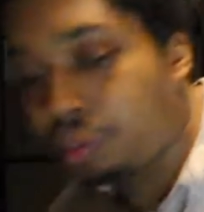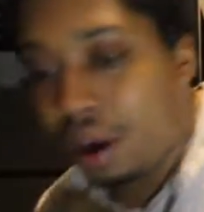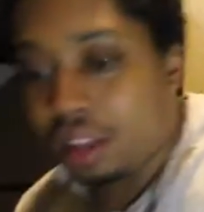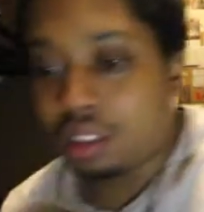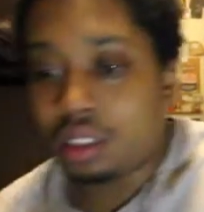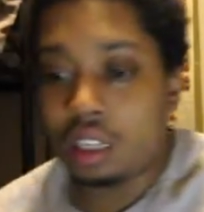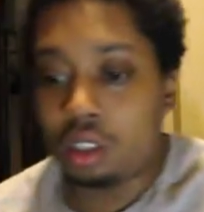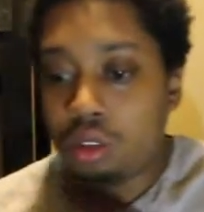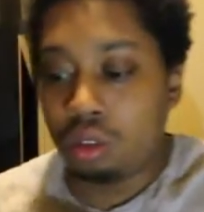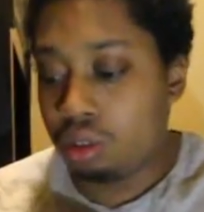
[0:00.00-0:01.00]
brands that
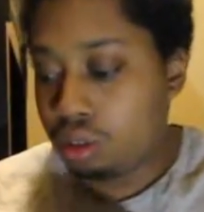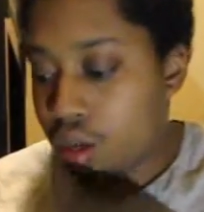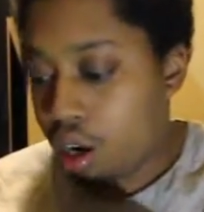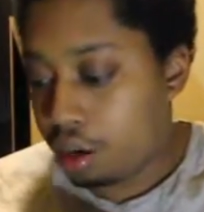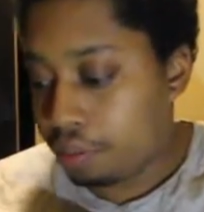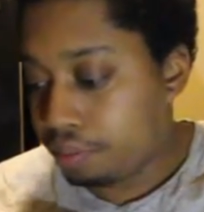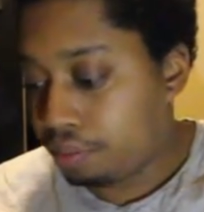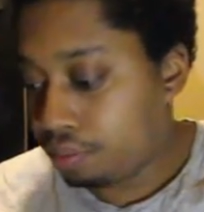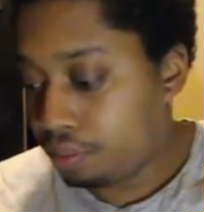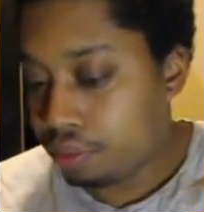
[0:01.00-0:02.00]
do
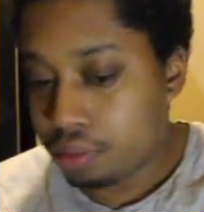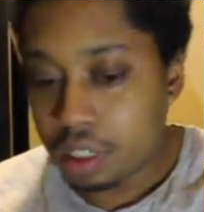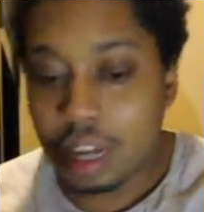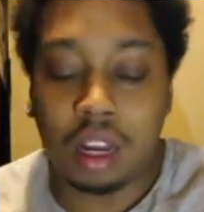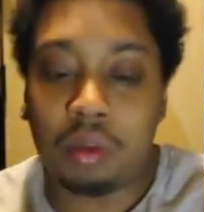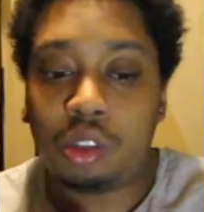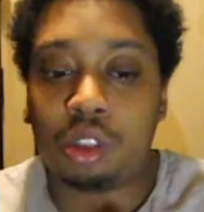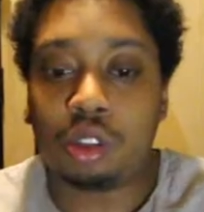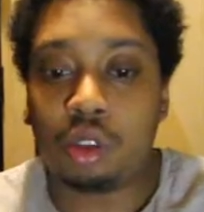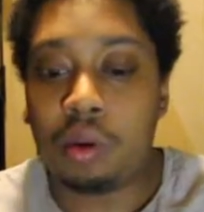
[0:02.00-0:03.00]
I'm just
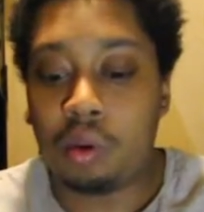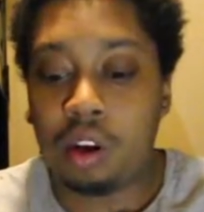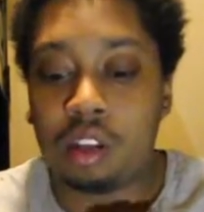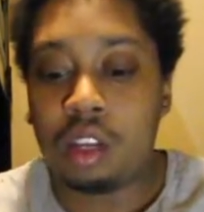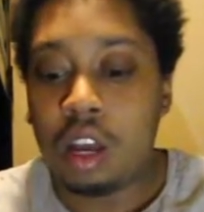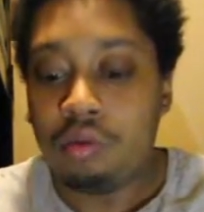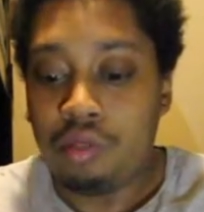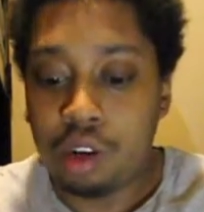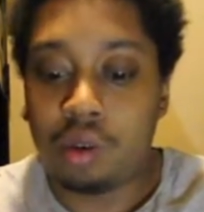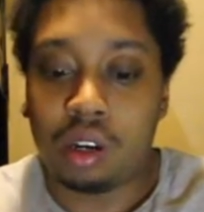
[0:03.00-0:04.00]
going to talk about the wires
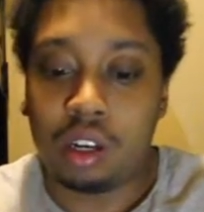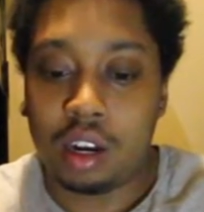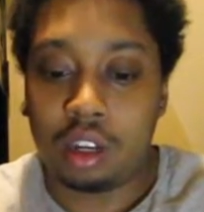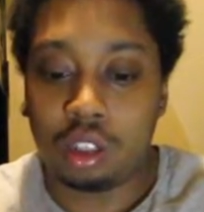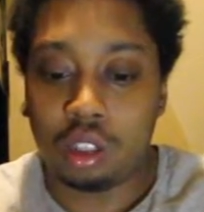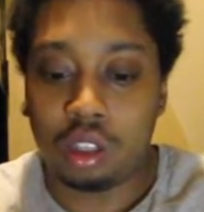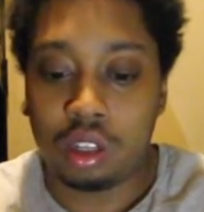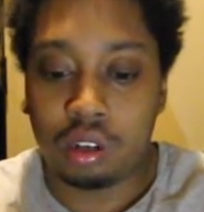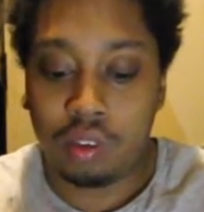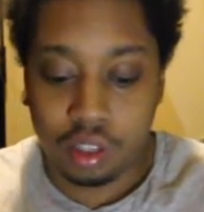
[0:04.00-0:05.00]
really quickly and I'll show you
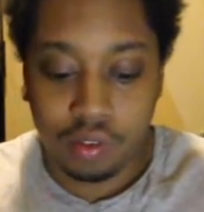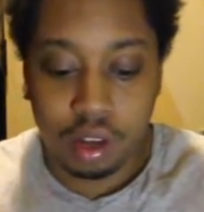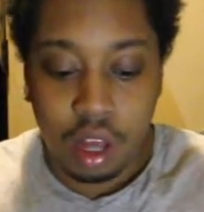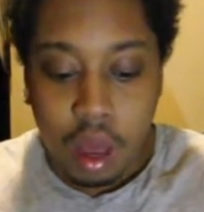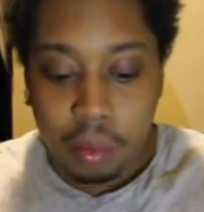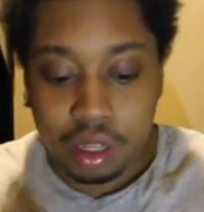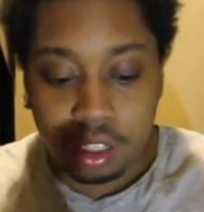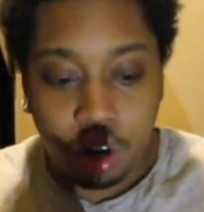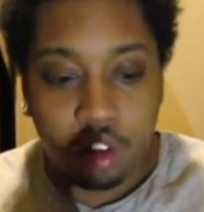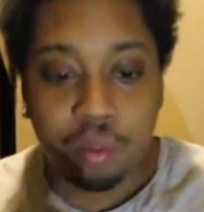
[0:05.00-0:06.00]
the rest of it, but there's
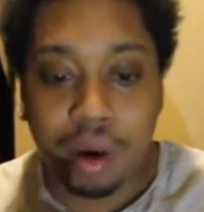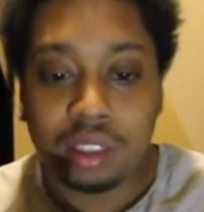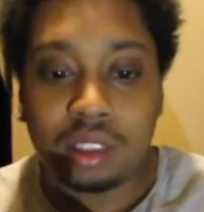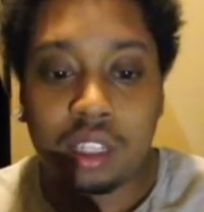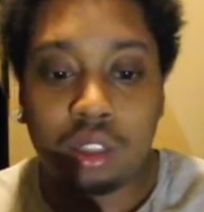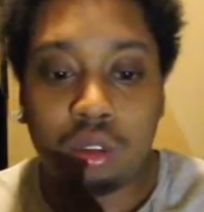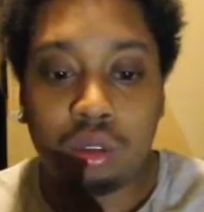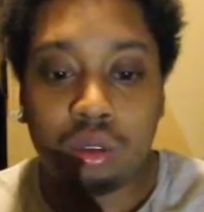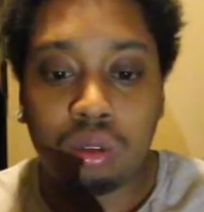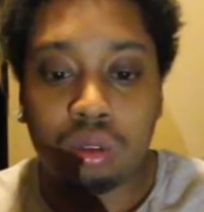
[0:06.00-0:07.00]
a lot of brands that
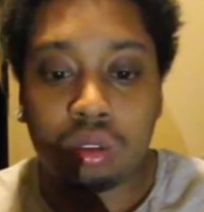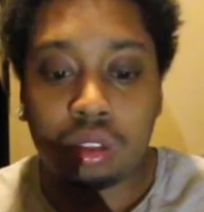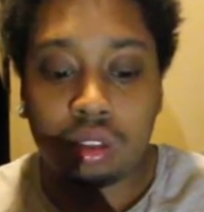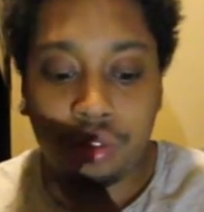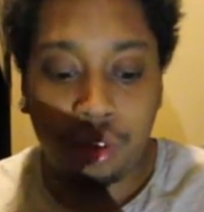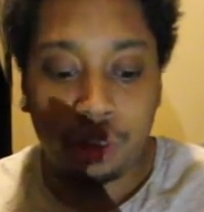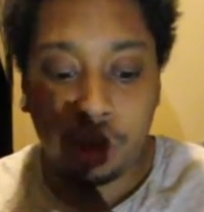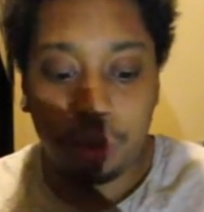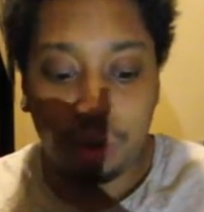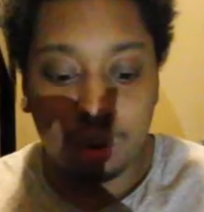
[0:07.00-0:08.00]
do, for
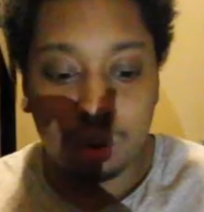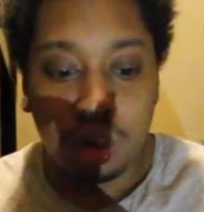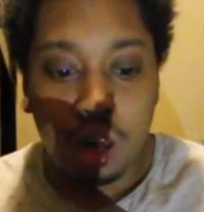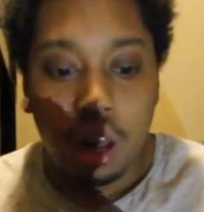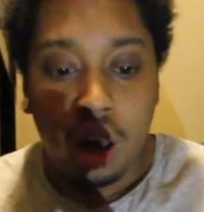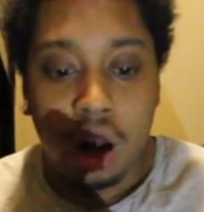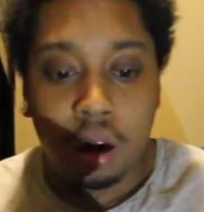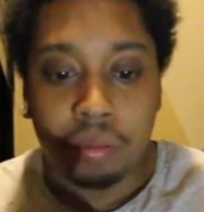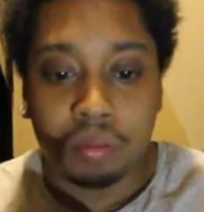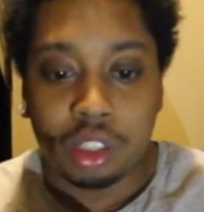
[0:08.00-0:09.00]
example,
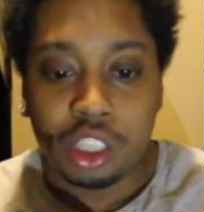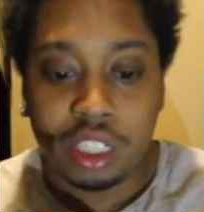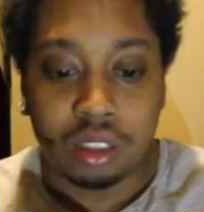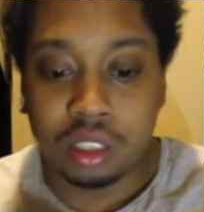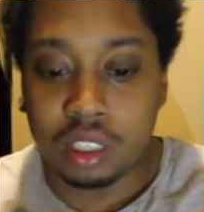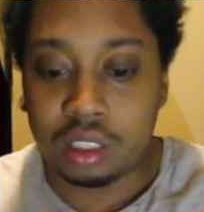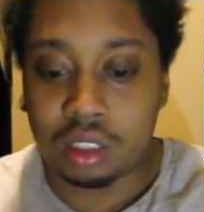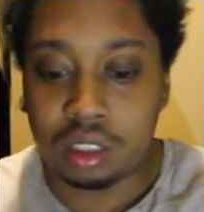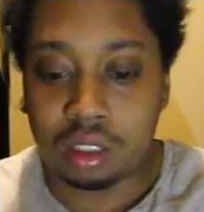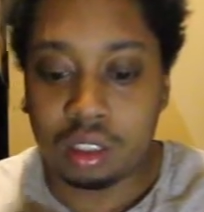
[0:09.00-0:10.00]
shielded,
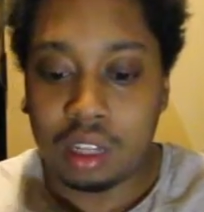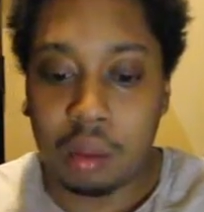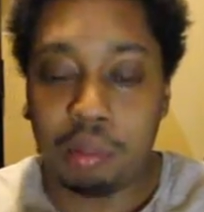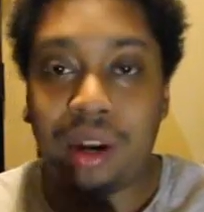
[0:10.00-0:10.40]
like